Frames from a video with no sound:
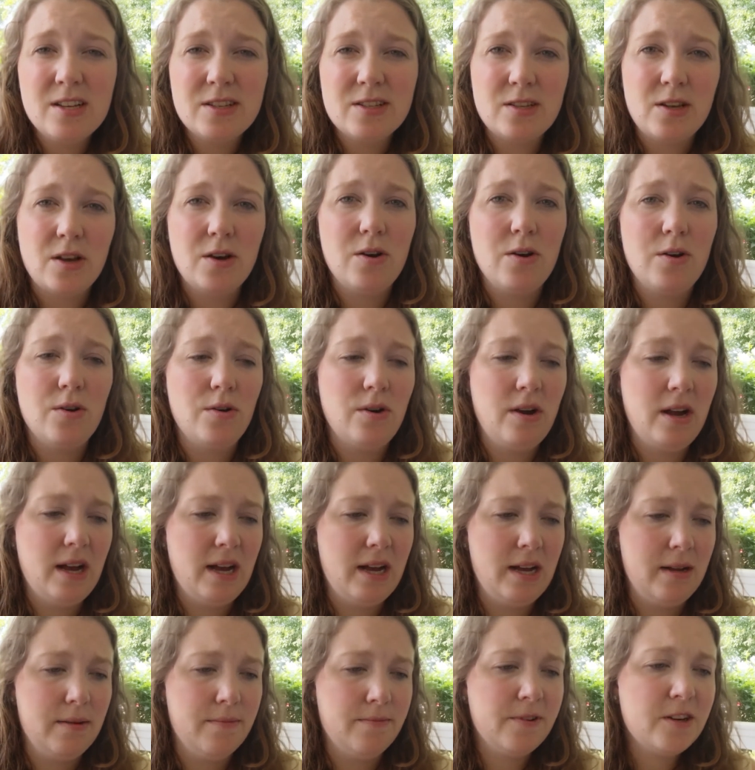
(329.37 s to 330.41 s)
So
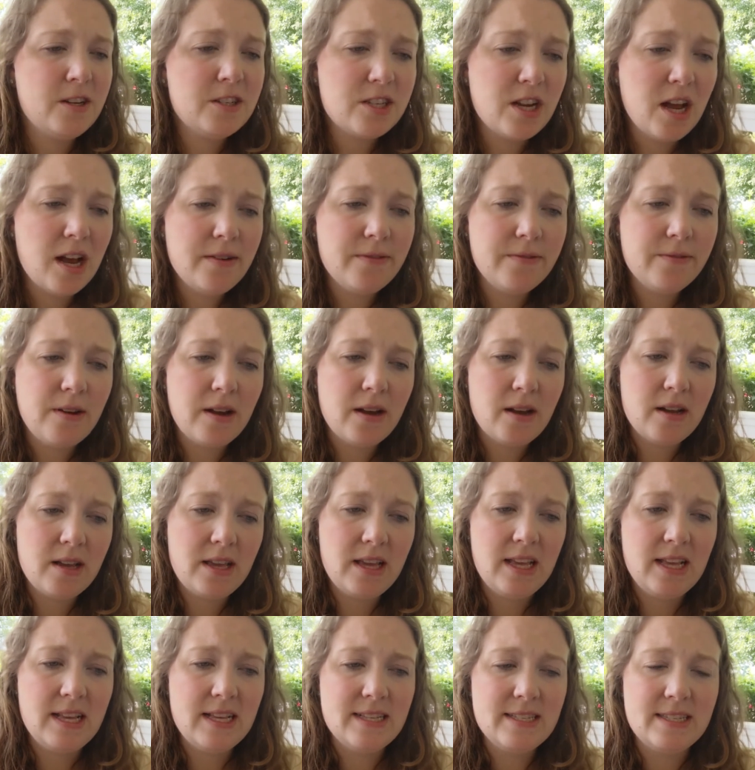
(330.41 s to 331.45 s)
um, first off
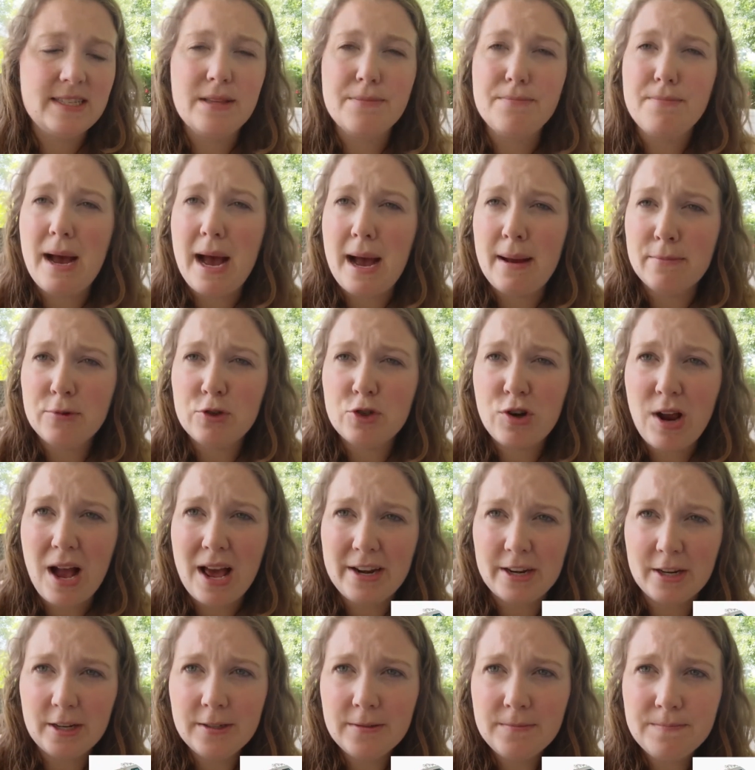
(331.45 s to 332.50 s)
is the Mom
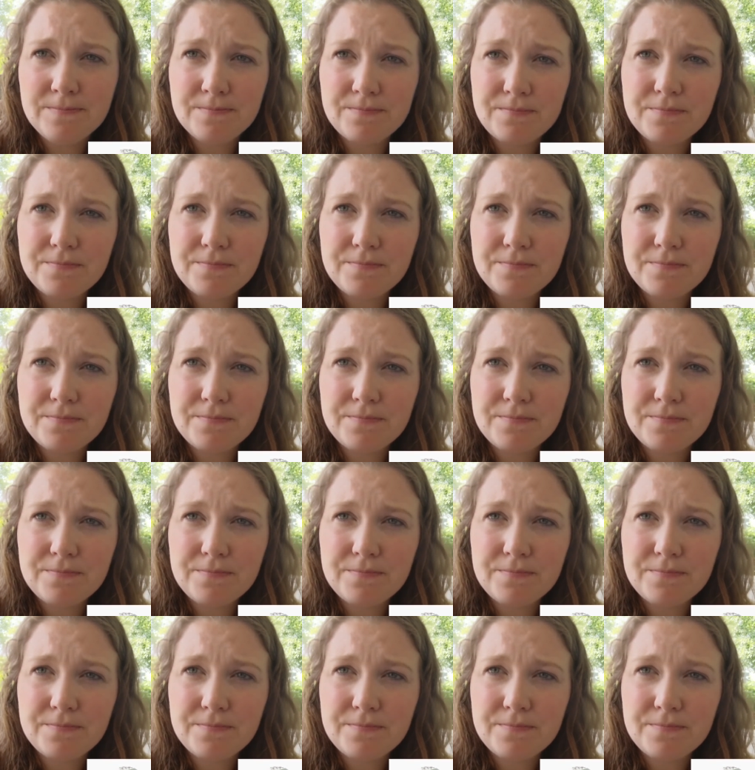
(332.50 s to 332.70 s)
Trotter.